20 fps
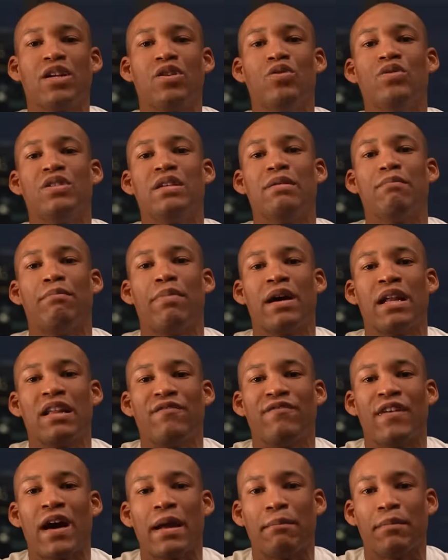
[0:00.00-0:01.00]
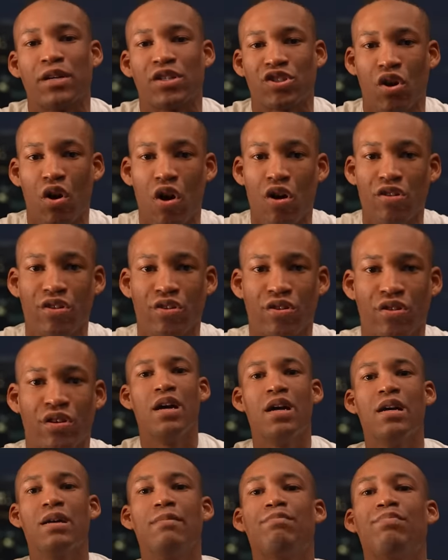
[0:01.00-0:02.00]
losing belly fat much harder.
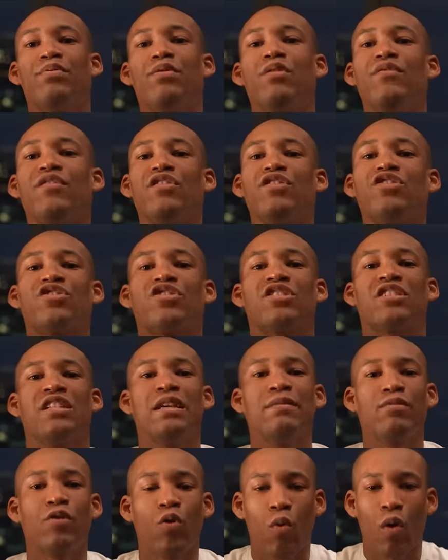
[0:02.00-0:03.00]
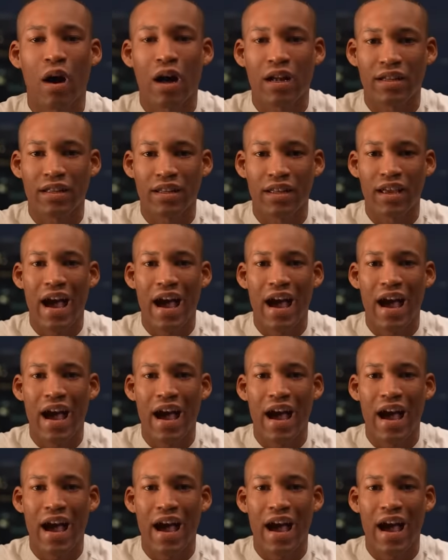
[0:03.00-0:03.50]
Improving your sleep quality